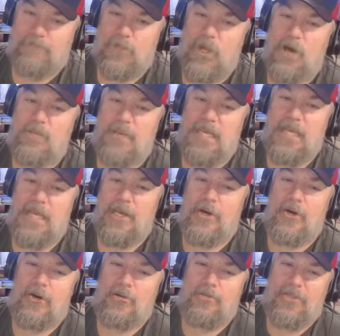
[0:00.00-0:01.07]
I'll be getting
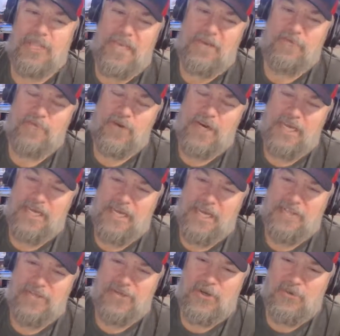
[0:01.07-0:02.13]
home late Friday
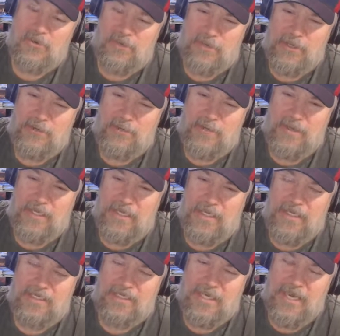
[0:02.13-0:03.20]
night, so I won't be able to be
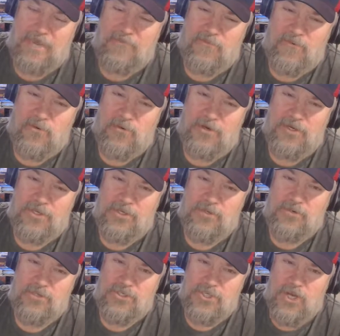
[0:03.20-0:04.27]
in time to
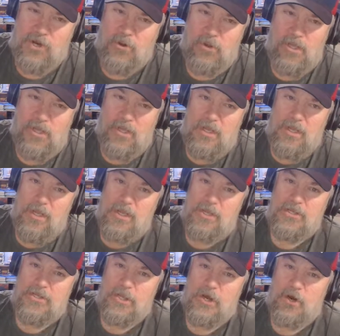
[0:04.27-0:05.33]
do a show.
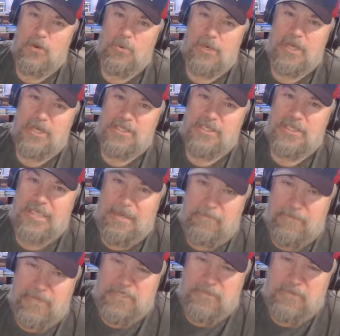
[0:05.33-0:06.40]
So we're going to
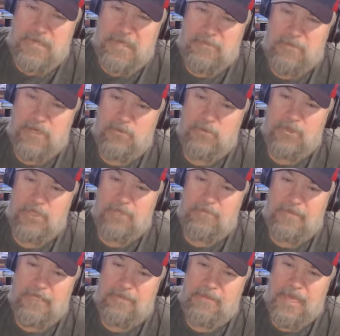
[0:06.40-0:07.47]
skip this week, but we'll
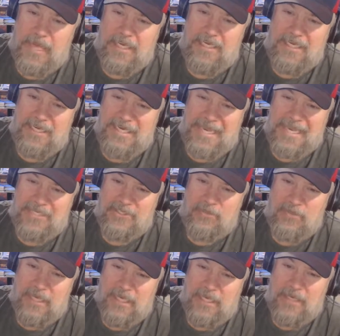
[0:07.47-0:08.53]
be back next
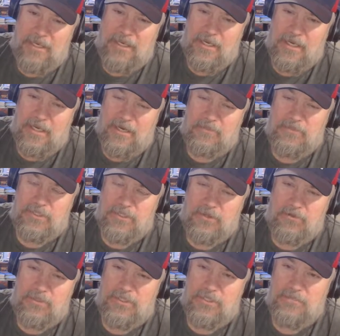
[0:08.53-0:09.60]
week.
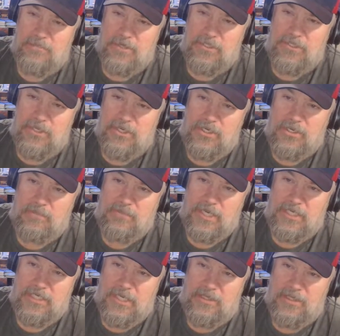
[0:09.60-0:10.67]
So make sure you come
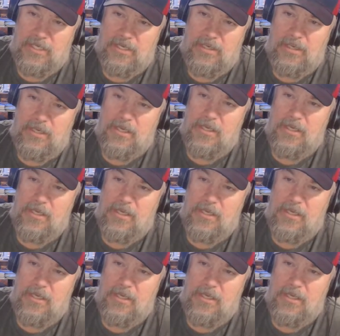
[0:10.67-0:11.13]
check us out then.